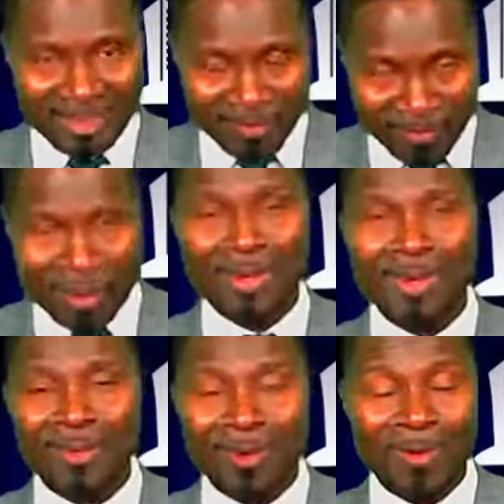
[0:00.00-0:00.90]
family
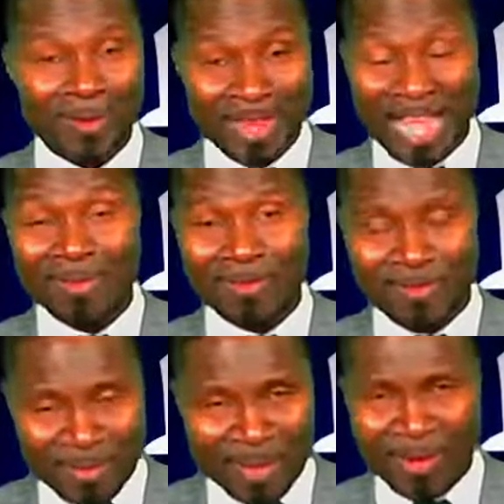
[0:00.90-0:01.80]
law, we are
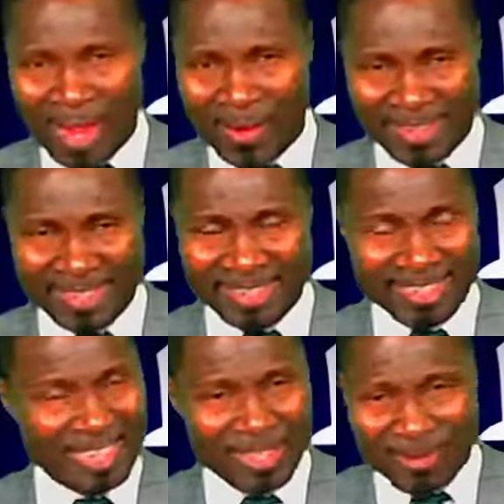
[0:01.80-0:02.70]
family law accredited.
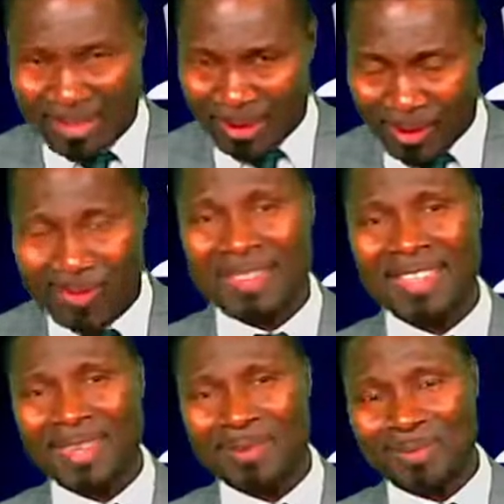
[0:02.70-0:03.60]
You can always
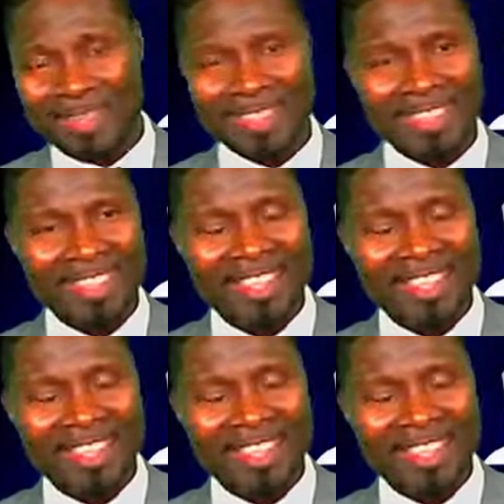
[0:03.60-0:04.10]
get a best